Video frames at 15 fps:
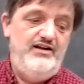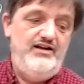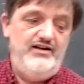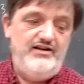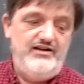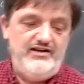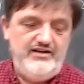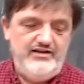
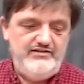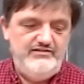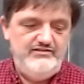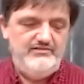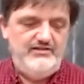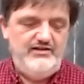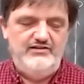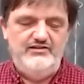uh,
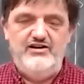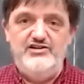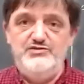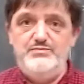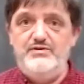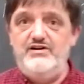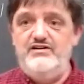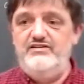a
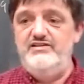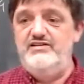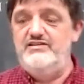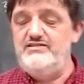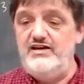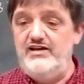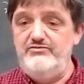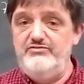large part of the
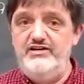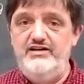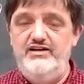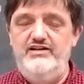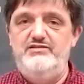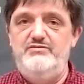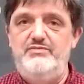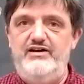assigned
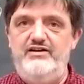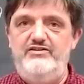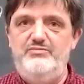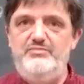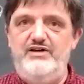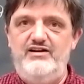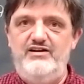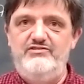reading is about her
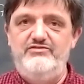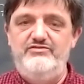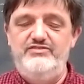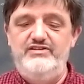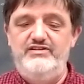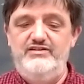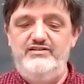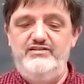
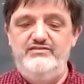biography.